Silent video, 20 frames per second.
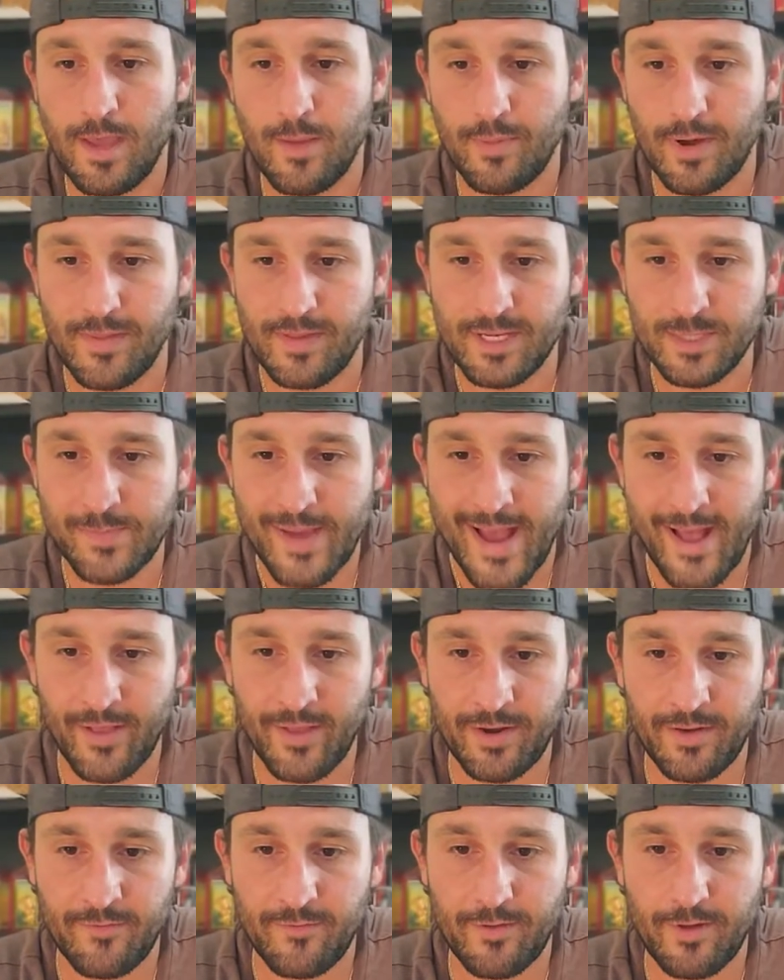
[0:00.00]
by these
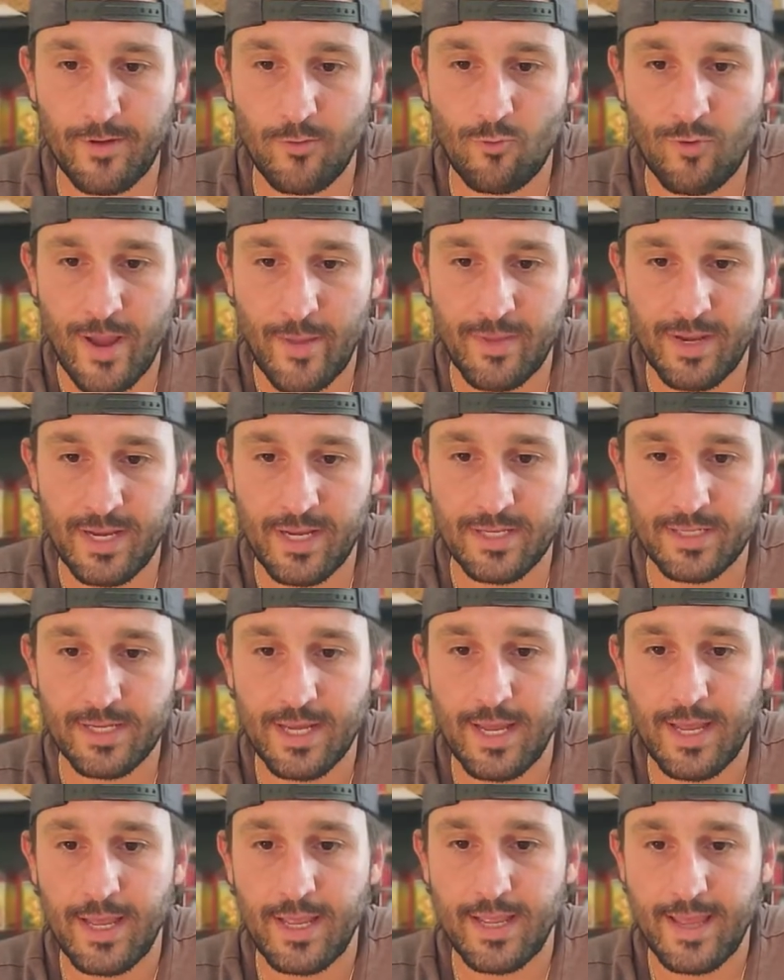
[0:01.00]
palliative remedies,
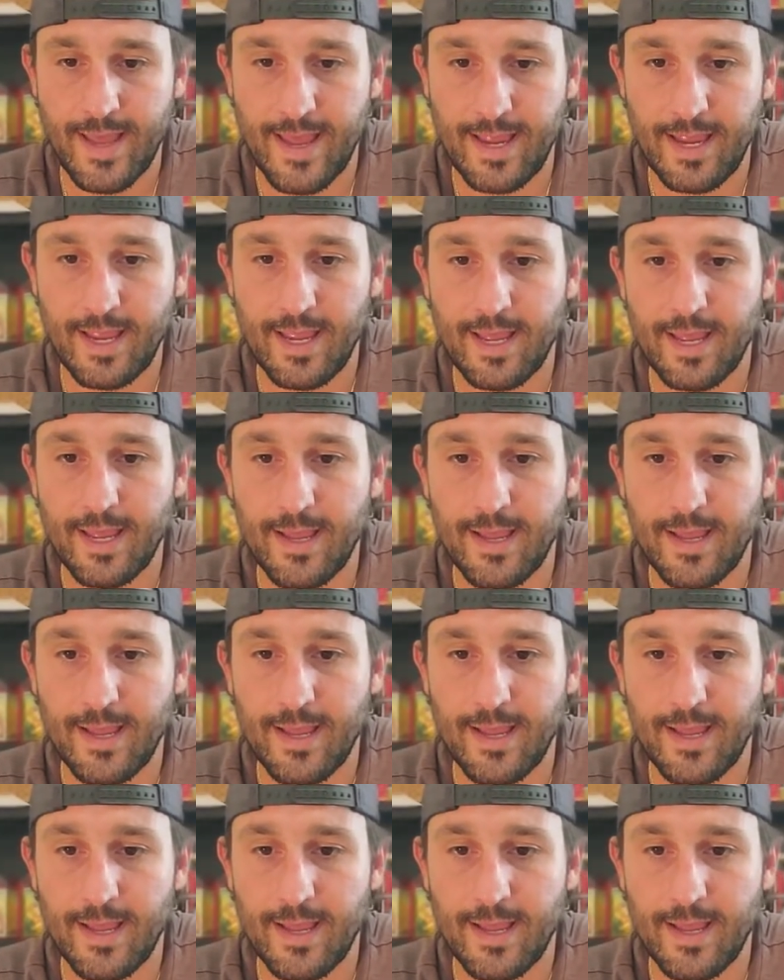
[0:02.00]
yea,